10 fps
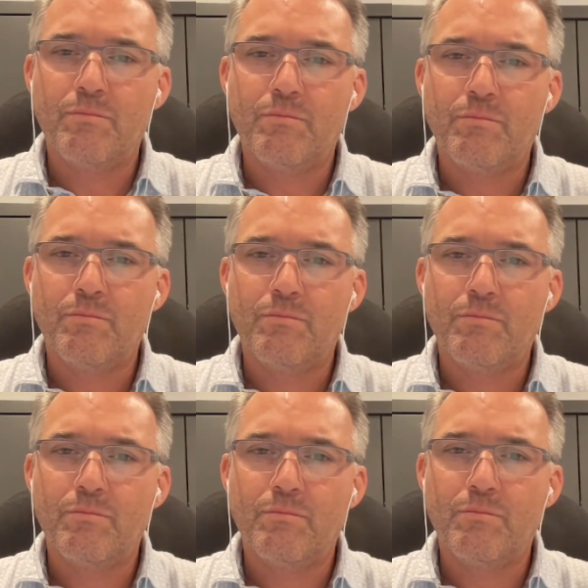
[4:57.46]

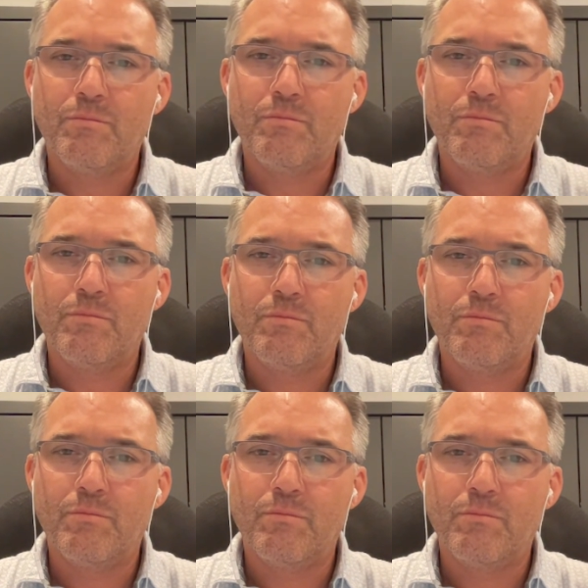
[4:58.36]

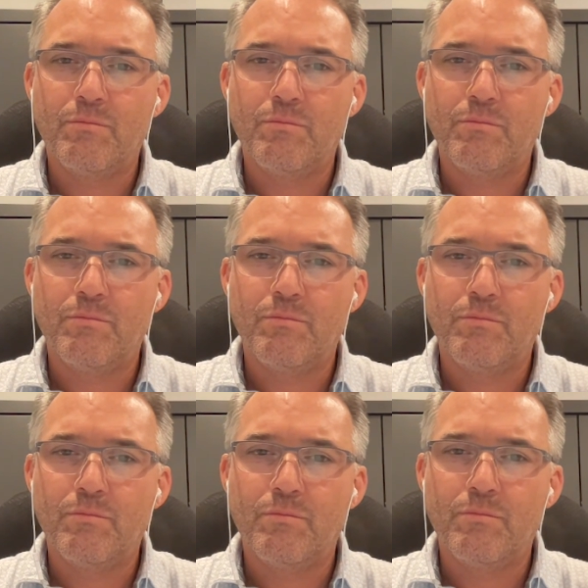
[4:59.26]

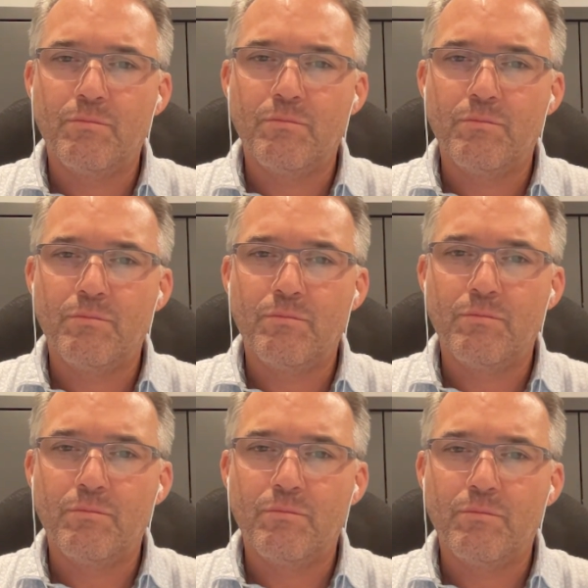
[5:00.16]

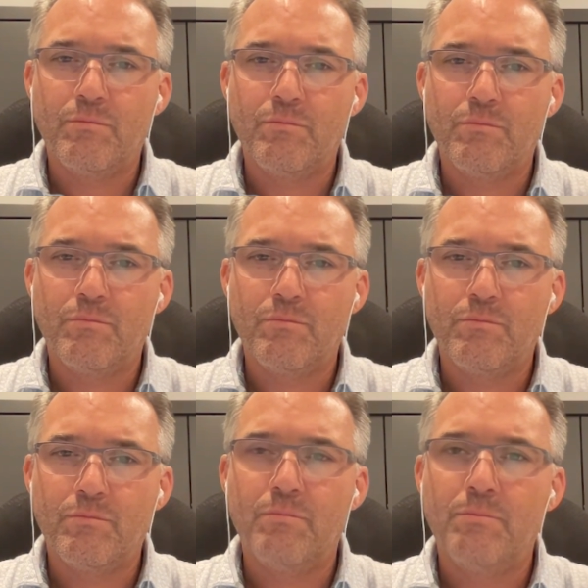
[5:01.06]

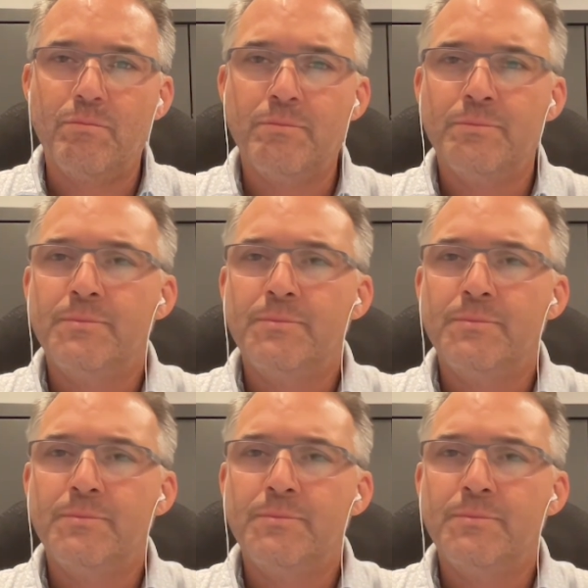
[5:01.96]
No words are spoken by the person on screen.